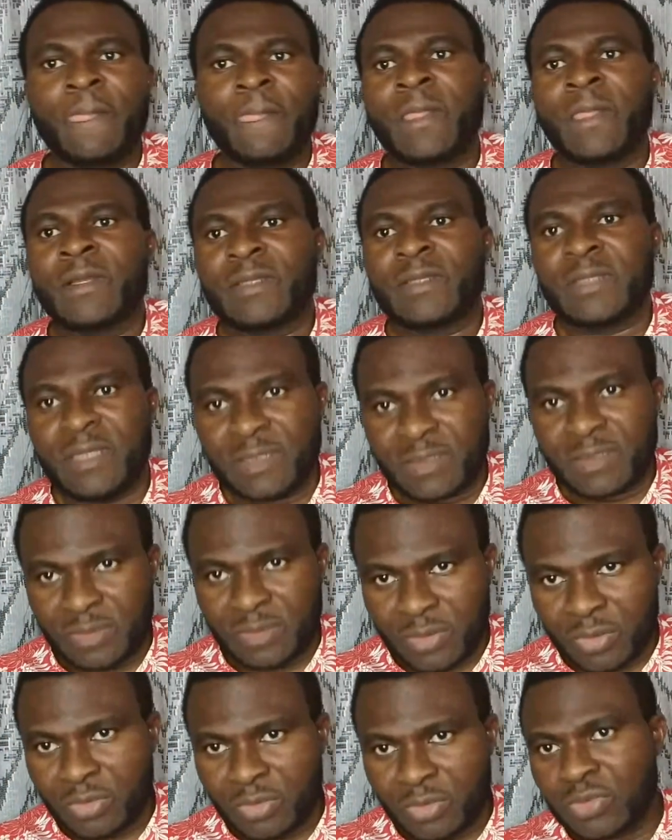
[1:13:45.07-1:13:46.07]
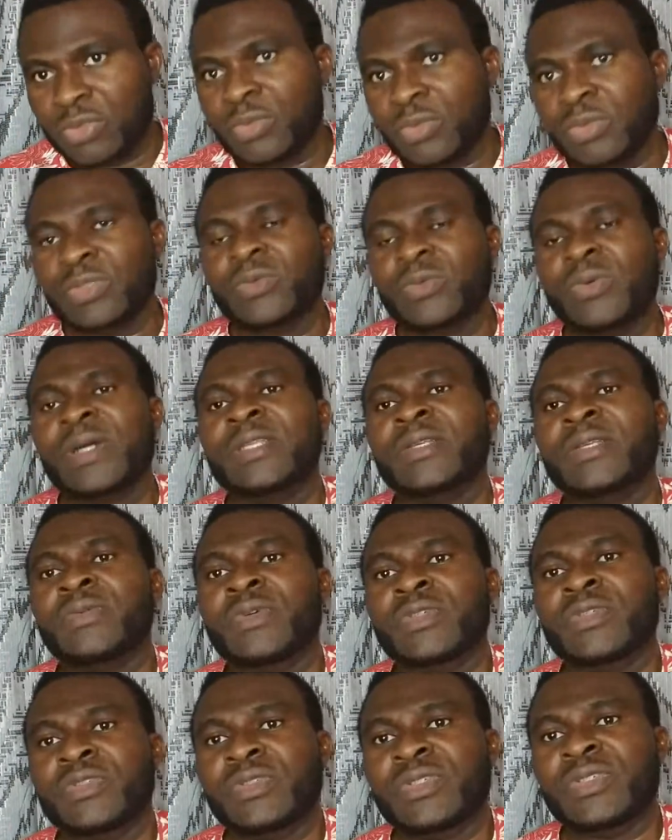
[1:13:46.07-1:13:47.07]
Then continue with the one he was
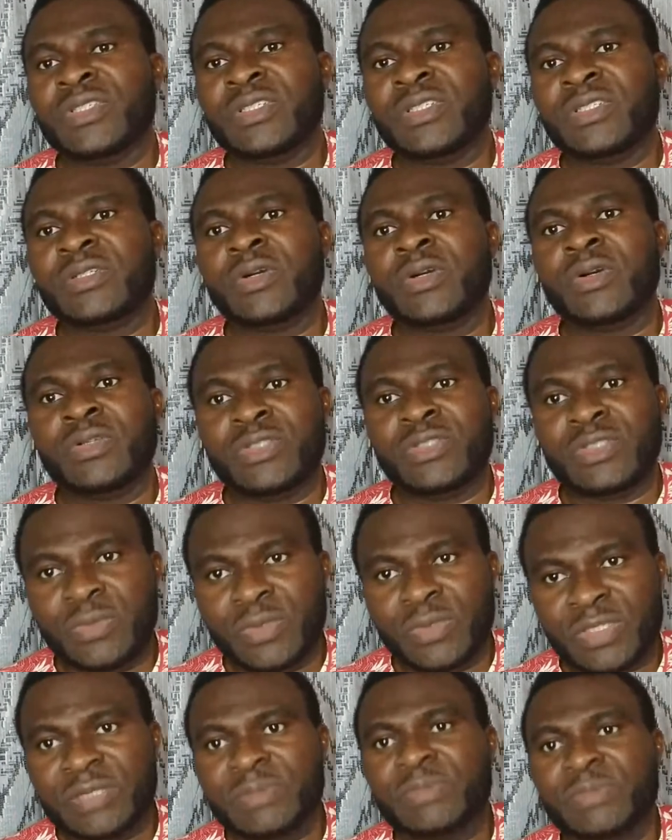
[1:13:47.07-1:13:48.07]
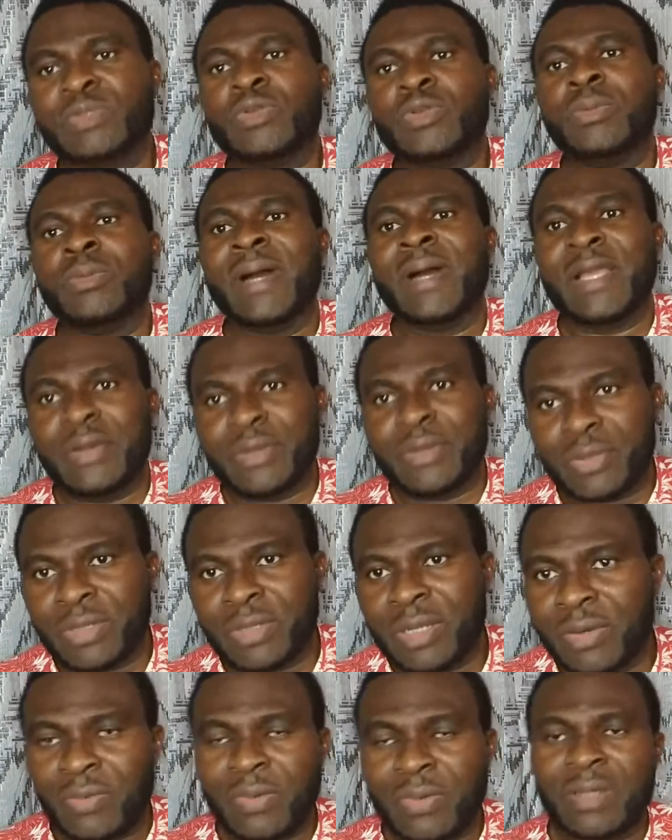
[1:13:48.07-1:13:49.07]
using until he was able to buy another
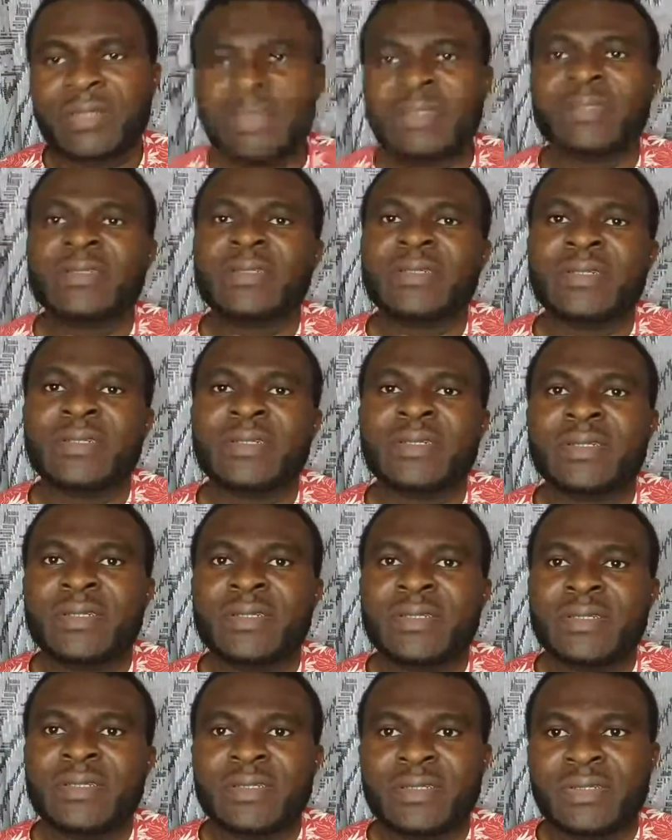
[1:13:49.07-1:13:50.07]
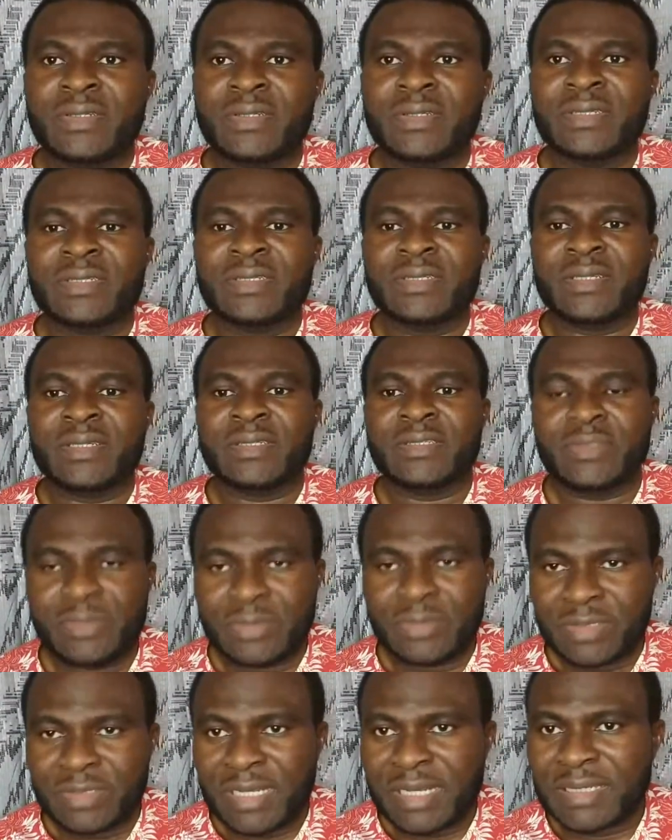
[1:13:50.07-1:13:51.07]
one. You understand? So in
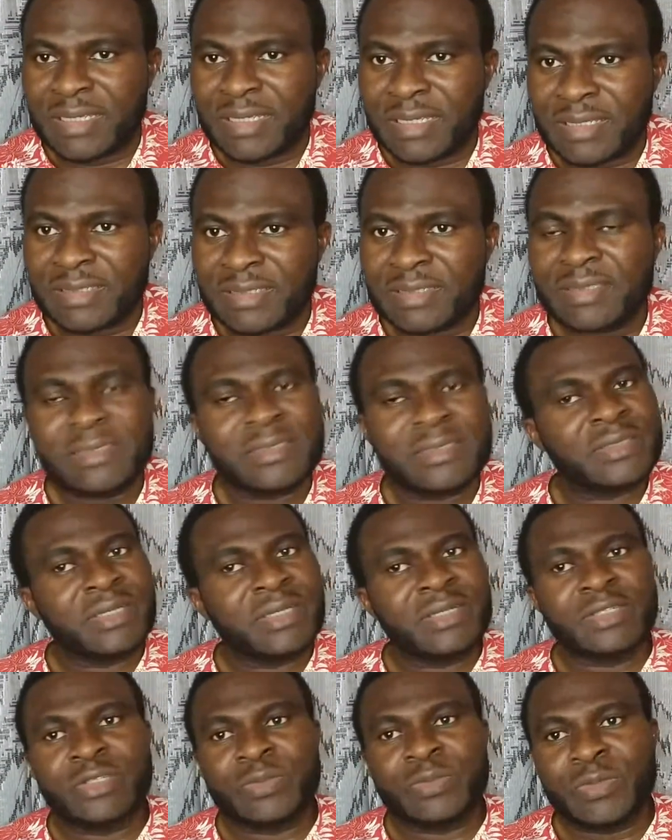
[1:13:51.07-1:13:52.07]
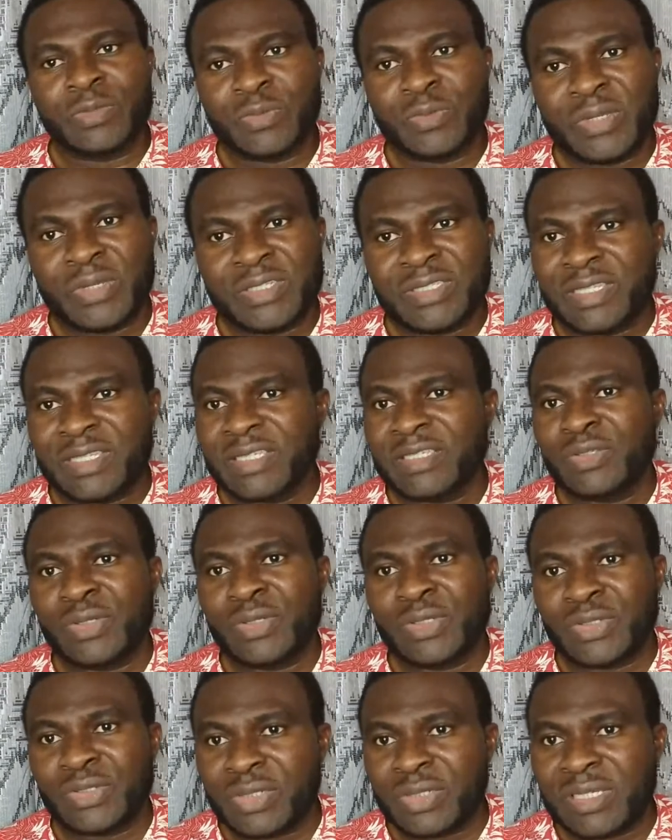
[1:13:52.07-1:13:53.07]
that case, you're not supposed, once there's no
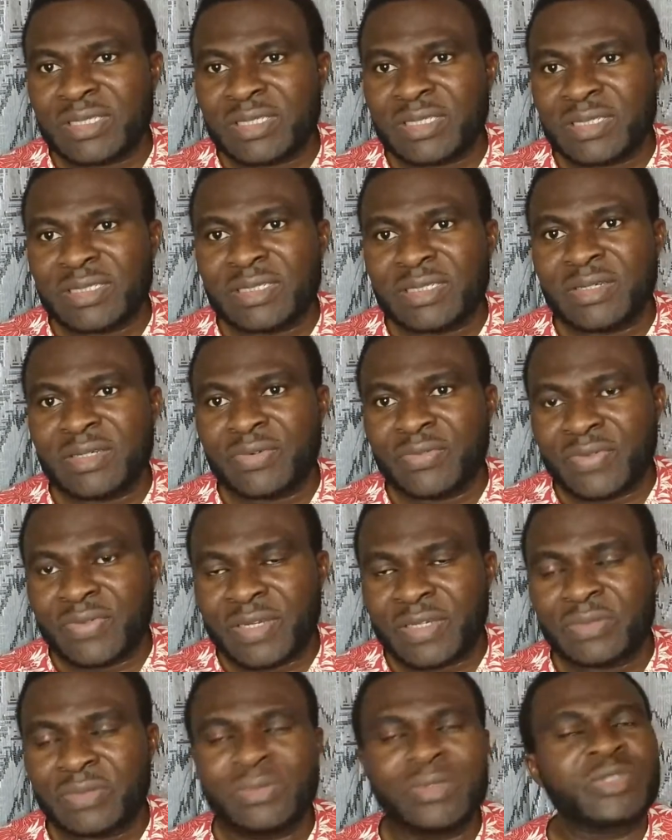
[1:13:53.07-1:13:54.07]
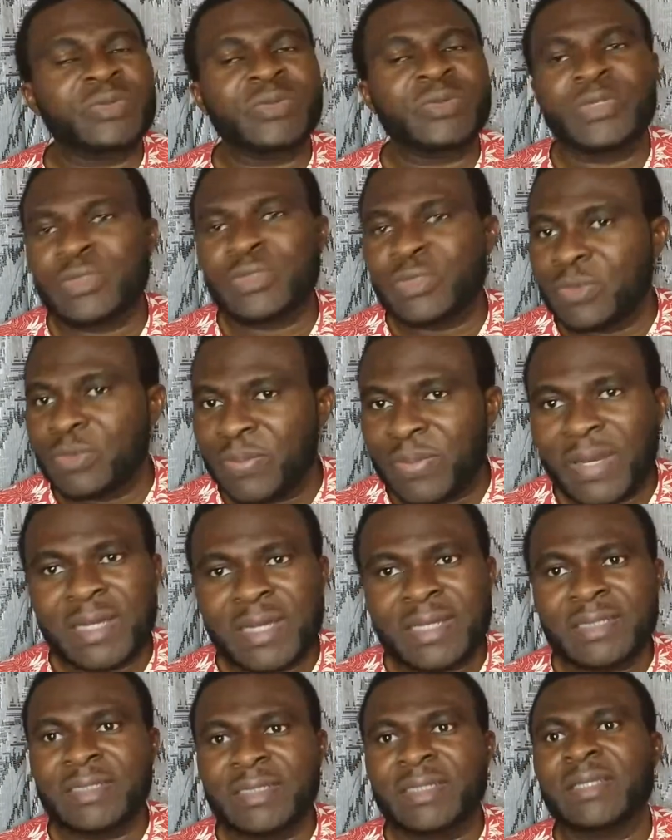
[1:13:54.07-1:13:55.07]
insurance in your vehicle, you're supposed to park
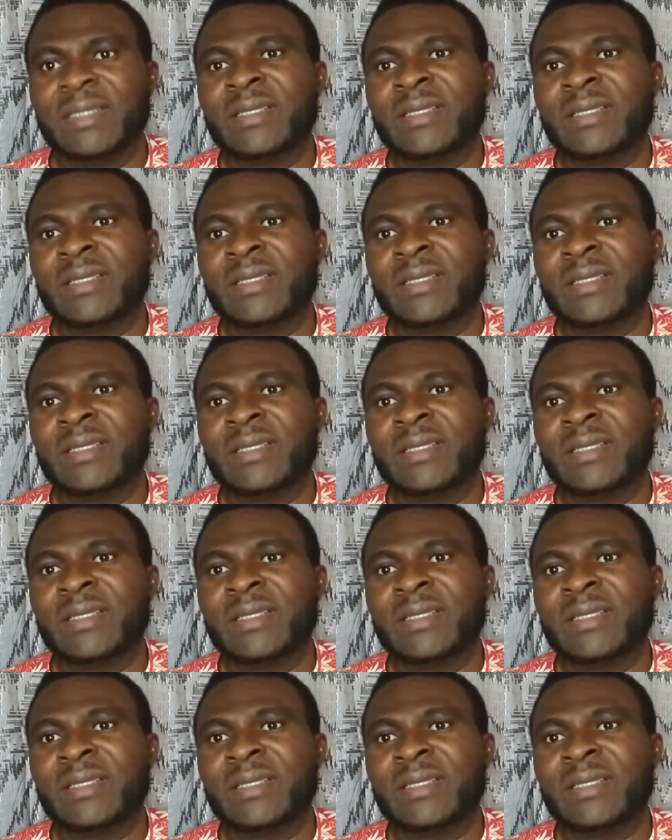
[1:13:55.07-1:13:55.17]
there